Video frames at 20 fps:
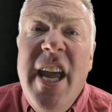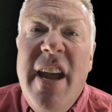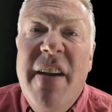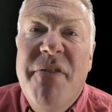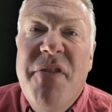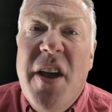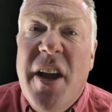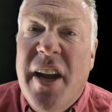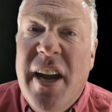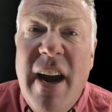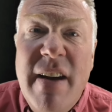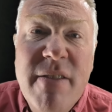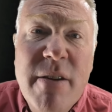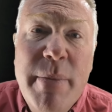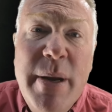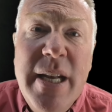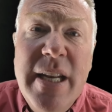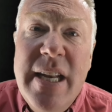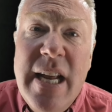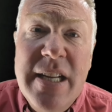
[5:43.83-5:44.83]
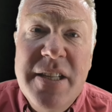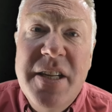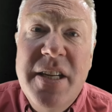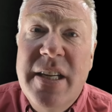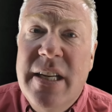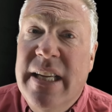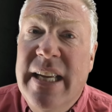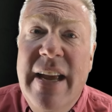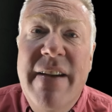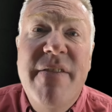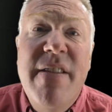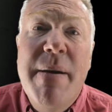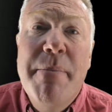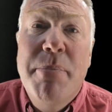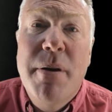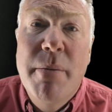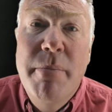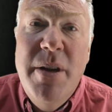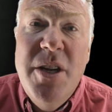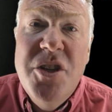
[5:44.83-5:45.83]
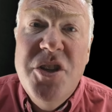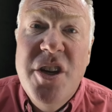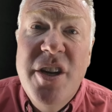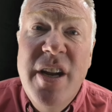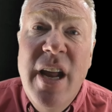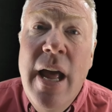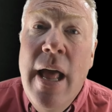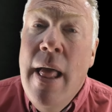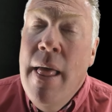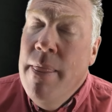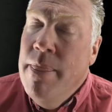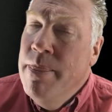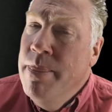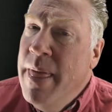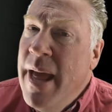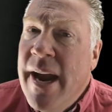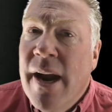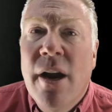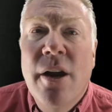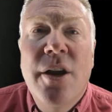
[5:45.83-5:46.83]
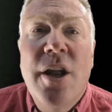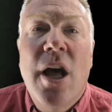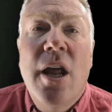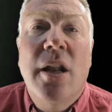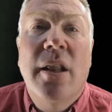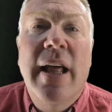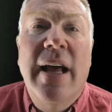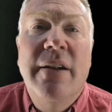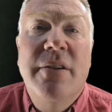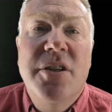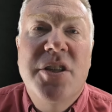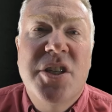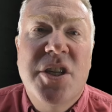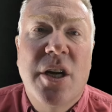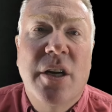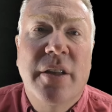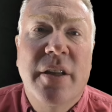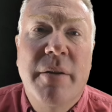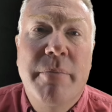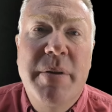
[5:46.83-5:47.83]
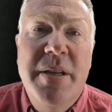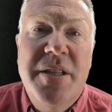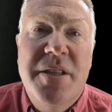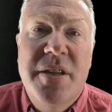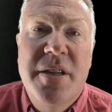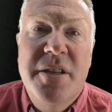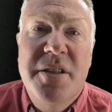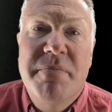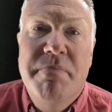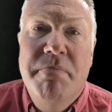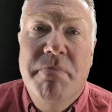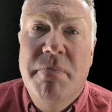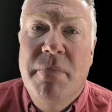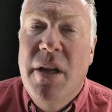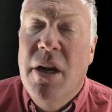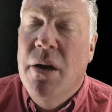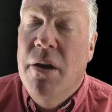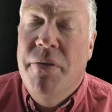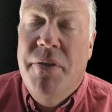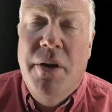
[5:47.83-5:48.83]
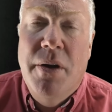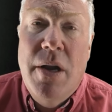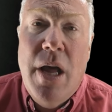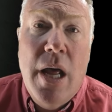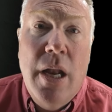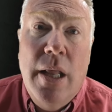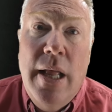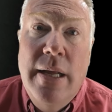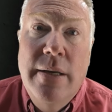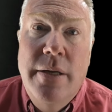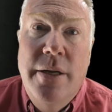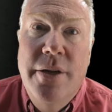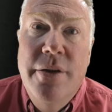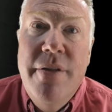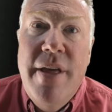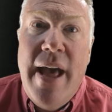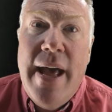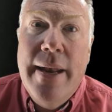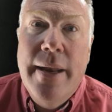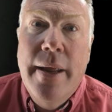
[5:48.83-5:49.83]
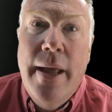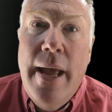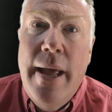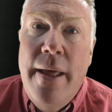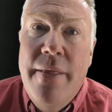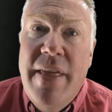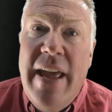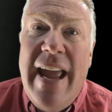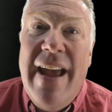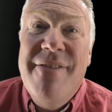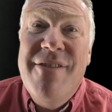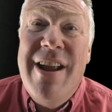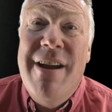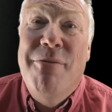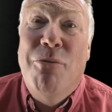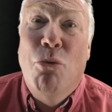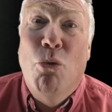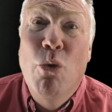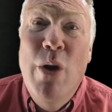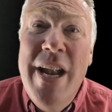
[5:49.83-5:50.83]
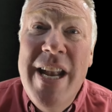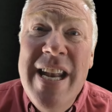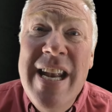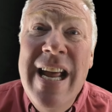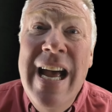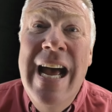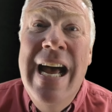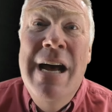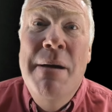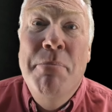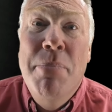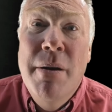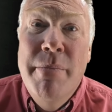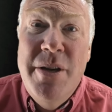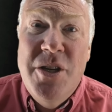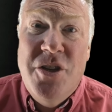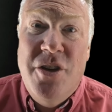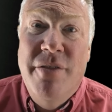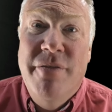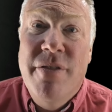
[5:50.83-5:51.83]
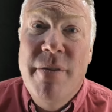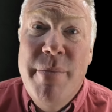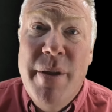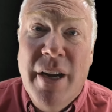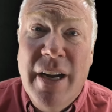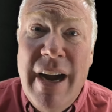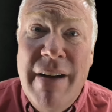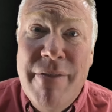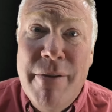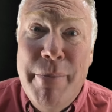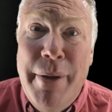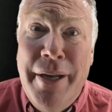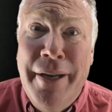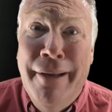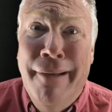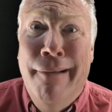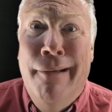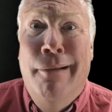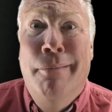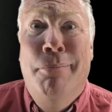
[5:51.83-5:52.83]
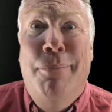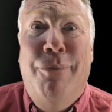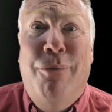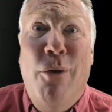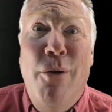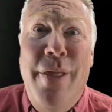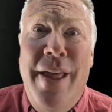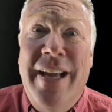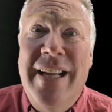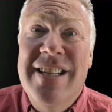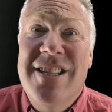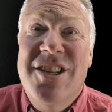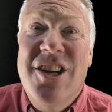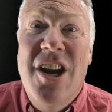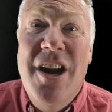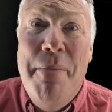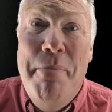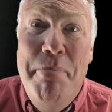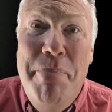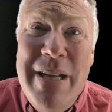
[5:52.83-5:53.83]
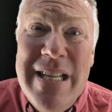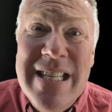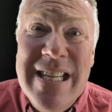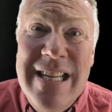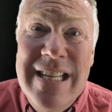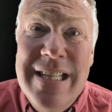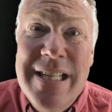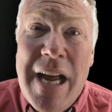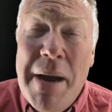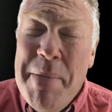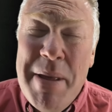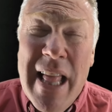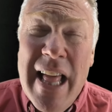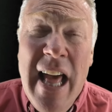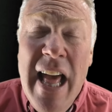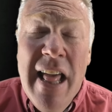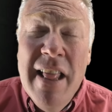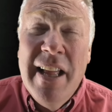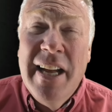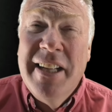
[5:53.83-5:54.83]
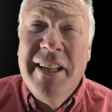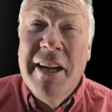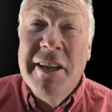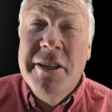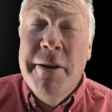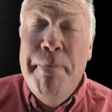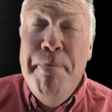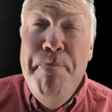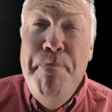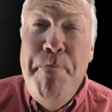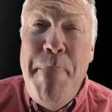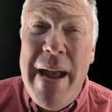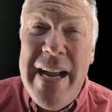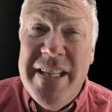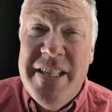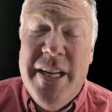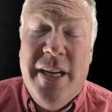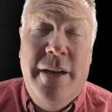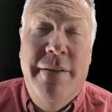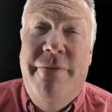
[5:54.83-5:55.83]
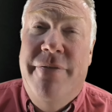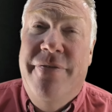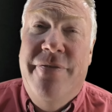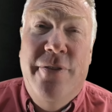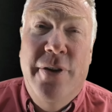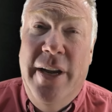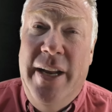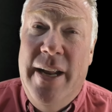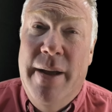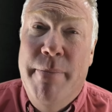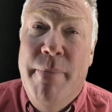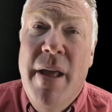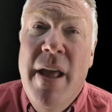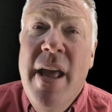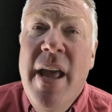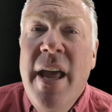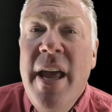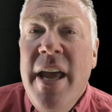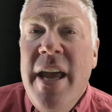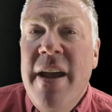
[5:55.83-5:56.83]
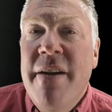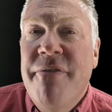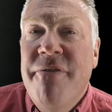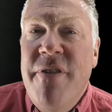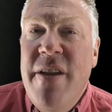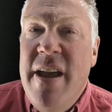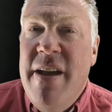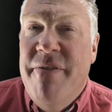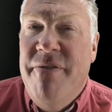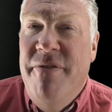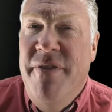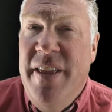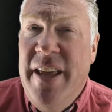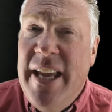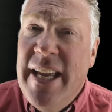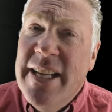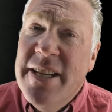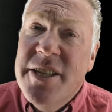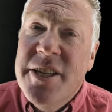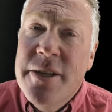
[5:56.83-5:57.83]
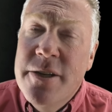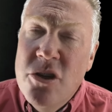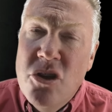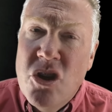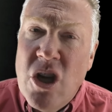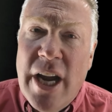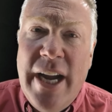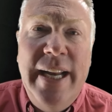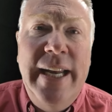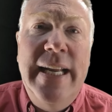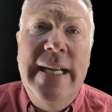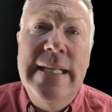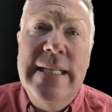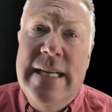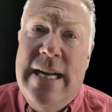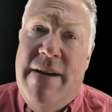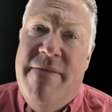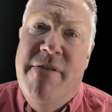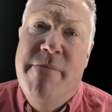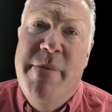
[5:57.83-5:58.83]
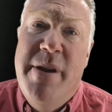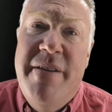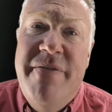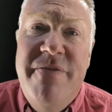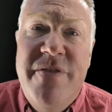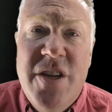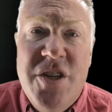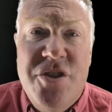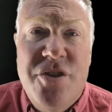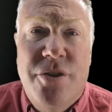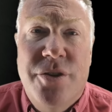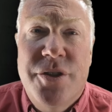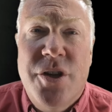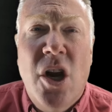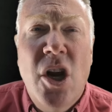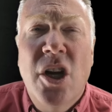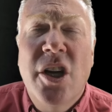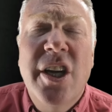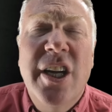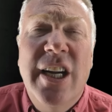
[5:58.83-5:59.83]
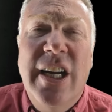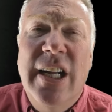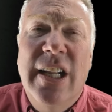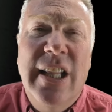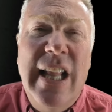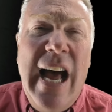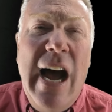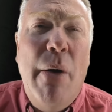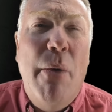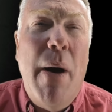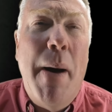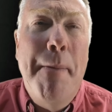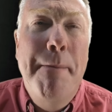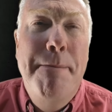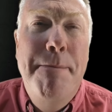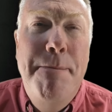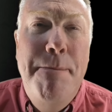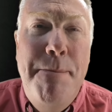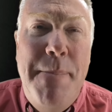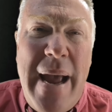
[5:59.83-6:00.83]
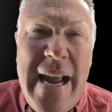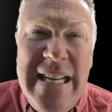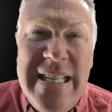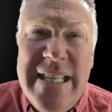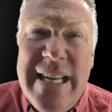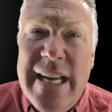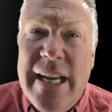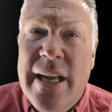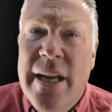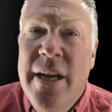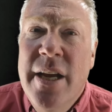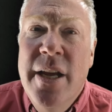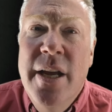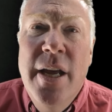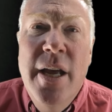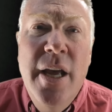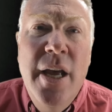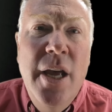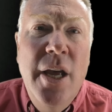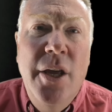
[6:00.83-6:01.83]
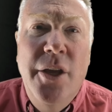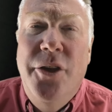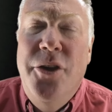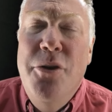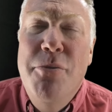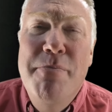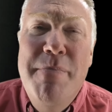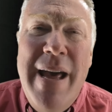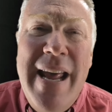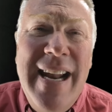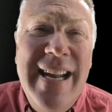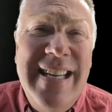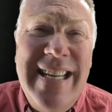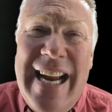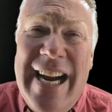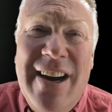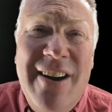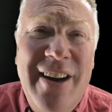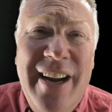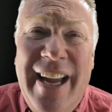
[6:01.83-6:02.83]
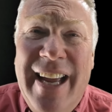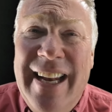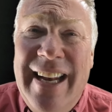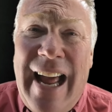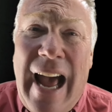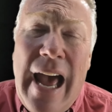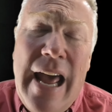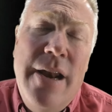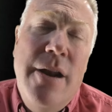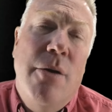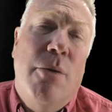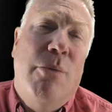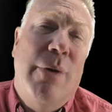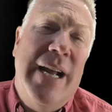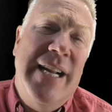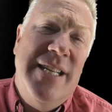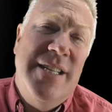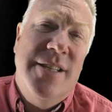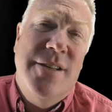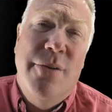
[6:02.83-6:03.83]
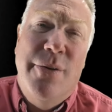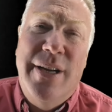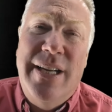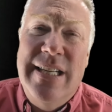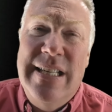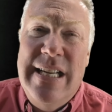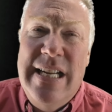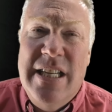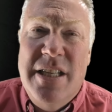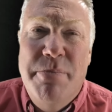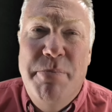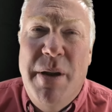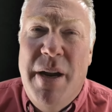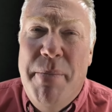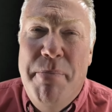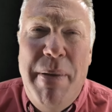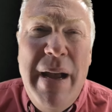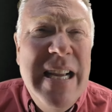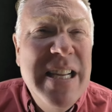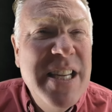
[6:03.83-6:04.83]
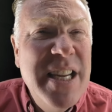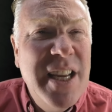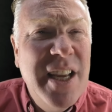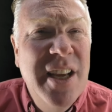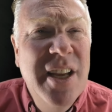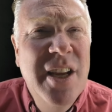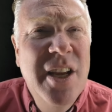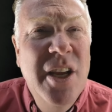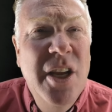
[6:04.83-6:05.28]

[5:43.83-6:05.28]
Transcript: If the government doesn't give them permission, they are not allowed to start their business. They're, they're not allowed to do that. They have to have written permission from their government before they can start a business. I mean, like, that's a basic of freedom. If, if these Chinese government officials aren't going to allow a basic humanitarian, I know rights don't exist, but a basic